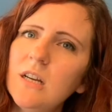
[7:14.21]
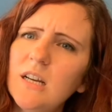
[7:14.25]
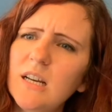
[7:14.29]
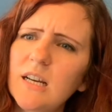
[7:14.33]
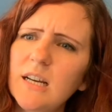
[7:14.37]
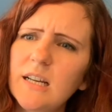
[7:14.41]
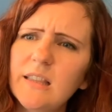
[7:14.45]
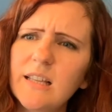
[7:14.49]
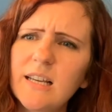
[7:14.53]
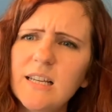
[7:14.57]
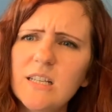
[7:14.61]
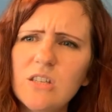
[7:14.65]

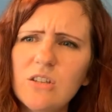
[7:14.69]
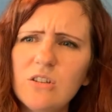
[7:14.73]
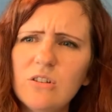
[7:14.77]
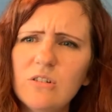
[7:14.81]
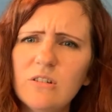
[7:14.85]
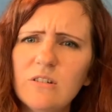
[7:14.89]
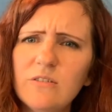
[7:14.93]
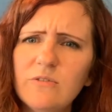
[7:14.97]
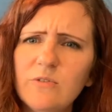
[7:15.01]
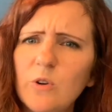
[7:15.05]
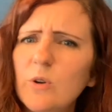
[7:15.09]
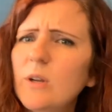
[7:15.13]
unless
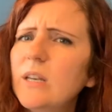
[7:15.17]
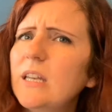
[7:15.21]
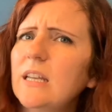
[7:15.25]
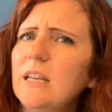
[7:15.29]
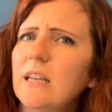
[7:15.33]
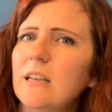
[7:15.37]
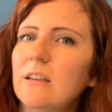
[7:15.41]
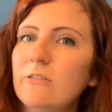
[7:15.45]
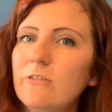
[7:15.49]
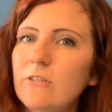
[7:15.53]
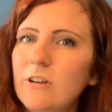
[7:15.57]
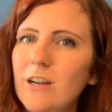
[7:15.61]
you're avoiding
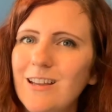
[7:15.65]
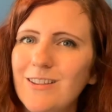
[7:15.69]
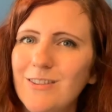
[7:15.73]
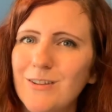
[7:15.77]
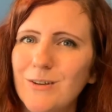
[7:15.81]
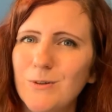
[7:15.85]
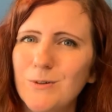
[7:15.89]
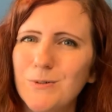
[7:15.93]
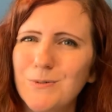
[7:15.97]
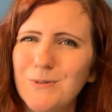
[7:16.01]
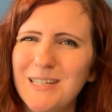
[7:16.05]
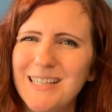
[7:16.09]
it for
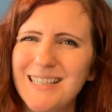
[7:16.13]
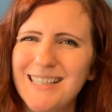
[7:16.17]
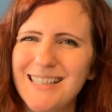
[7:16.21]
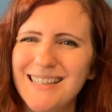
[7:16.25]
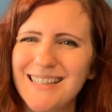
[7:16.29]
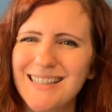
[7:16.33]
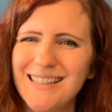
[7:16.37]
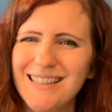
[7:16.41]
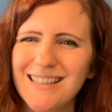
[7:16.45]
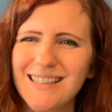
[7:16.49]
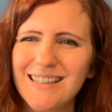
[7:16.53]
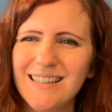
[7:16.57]
ethical
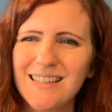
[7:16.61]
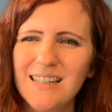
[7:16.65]
reasons.